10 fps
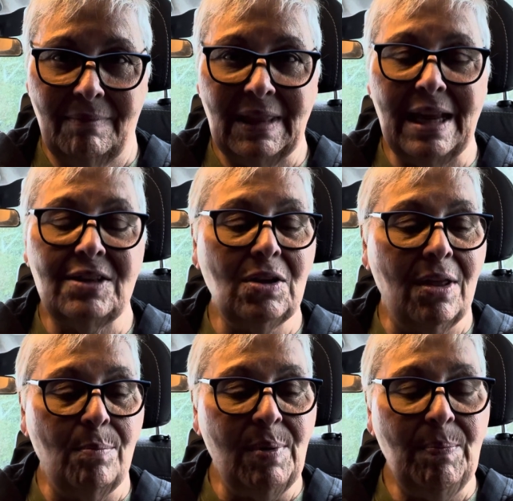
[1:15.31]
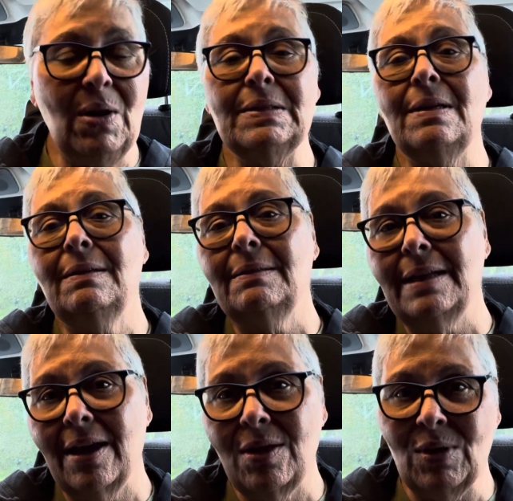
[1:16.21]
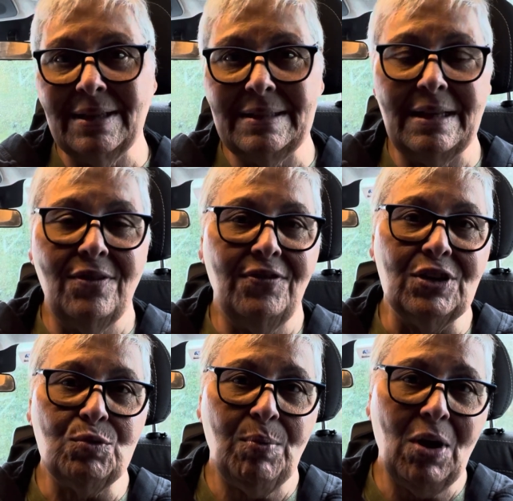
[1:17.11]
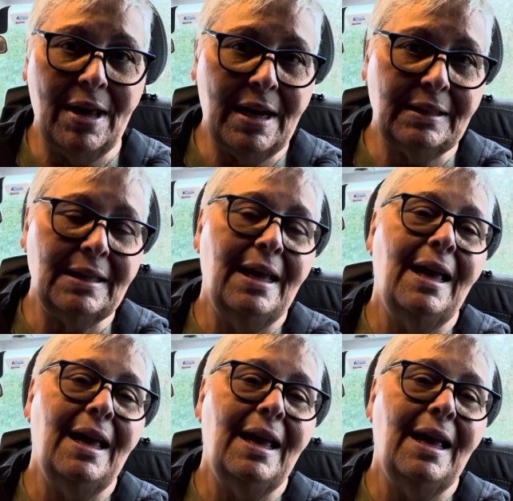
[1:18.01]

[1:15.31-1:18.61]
They saw the proposal. Now they want to see the finished product.